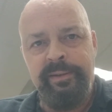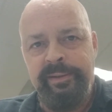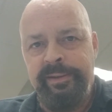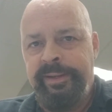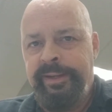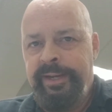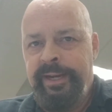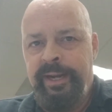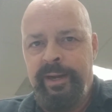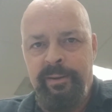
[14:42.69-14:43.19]

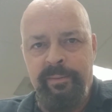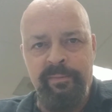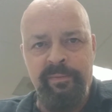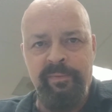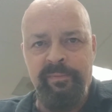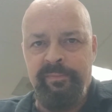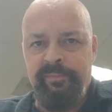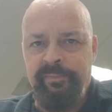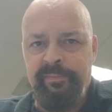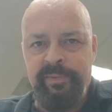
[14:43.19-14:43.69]
you know,
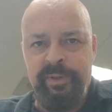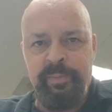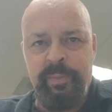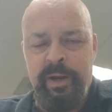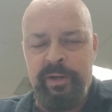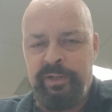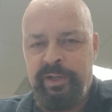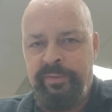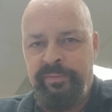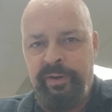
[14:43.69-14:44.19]

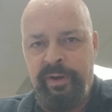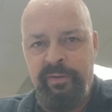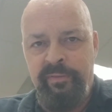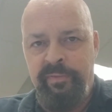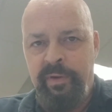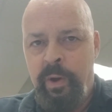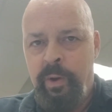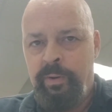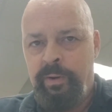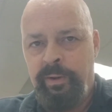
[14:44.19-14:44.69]
especially for a
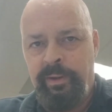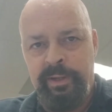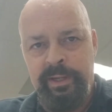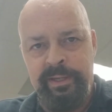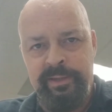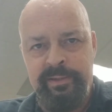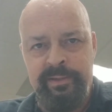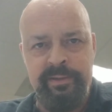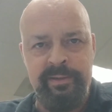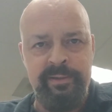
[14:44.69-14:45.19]

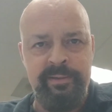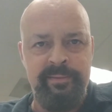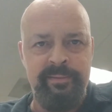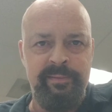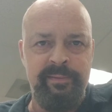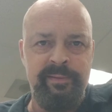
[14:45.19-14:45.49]
vocalist.